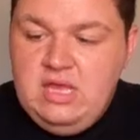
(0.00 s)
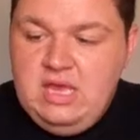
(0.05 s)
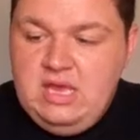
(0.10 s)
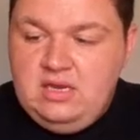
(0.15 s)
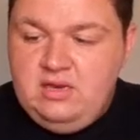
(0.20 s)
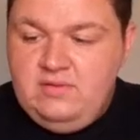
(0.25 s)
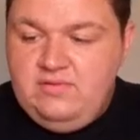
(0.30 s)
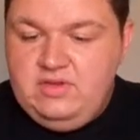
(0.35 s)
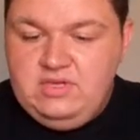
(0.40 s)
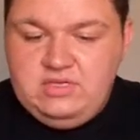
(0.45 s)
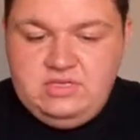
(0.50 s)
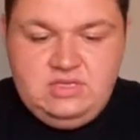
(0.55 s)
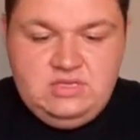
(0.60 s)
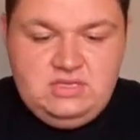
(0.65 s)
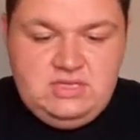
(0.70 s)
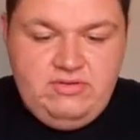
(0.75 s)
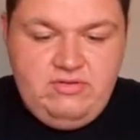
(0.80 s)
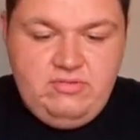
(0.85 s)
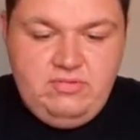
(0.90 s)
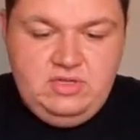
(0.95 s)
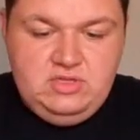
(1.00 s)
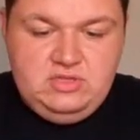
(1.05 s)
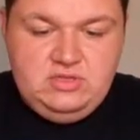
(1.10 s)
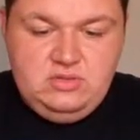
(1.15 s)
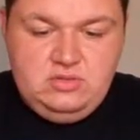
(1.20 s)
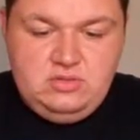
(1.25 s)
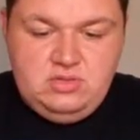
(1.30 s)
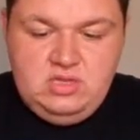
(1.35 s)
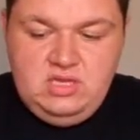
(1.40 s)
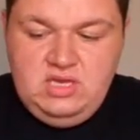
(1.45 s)
Innovation has never been
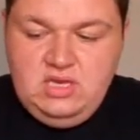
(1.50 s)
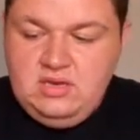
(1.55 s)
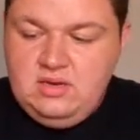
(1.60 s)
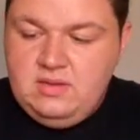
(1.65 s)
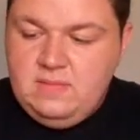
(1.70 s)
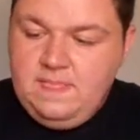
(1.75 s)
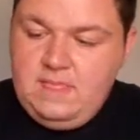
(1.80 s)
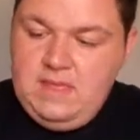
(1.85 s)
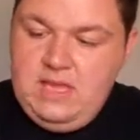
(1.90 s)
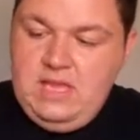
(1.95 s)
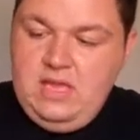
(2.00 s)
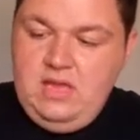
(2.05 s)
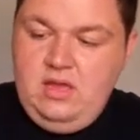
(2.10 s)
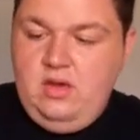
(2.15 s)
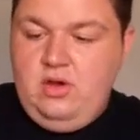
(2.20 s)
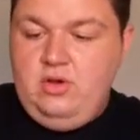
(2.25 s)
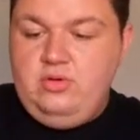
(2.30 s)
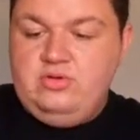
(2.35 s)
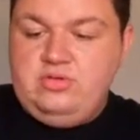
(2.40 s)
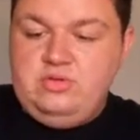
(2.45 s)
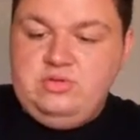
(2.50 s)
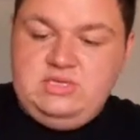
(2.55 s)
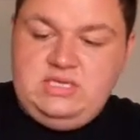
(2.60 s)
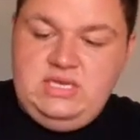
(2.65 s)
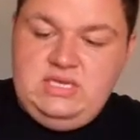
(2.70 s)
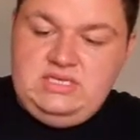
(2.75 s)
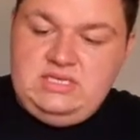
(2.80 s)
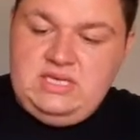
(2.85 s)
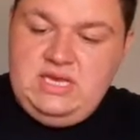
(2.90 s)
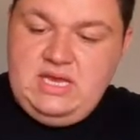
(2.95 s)
so clear. It also
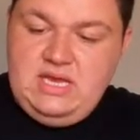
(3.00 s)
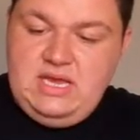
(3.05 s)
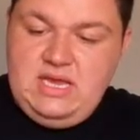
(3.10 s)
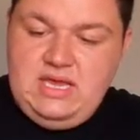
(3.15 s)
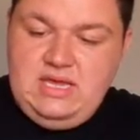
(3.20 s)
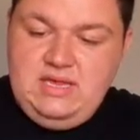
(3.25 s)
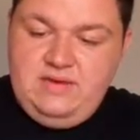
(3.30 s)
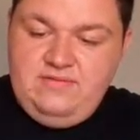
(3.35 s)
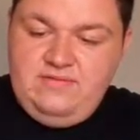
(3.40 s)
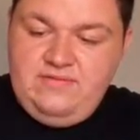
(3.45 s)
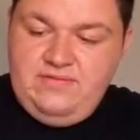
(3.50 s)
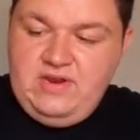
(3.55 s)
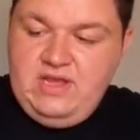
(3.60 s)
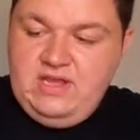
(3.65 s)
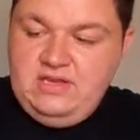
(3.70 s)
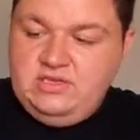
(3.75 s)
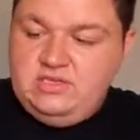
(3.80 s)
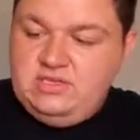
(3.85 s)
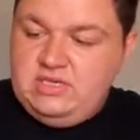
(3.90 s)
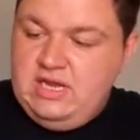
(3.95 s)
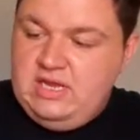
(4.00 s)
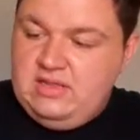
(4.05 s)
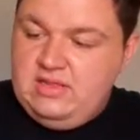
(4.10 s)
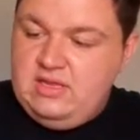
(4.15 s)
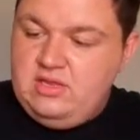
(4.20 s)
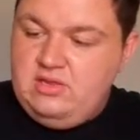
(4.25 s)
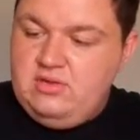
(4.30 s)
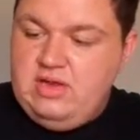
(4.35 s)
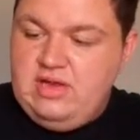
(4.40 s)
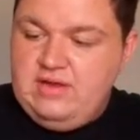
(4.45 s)
says that in French, and
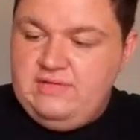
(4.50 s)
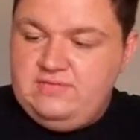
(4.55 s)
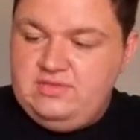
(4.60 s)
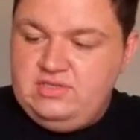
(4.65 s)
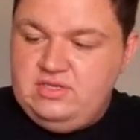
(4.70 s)
then you have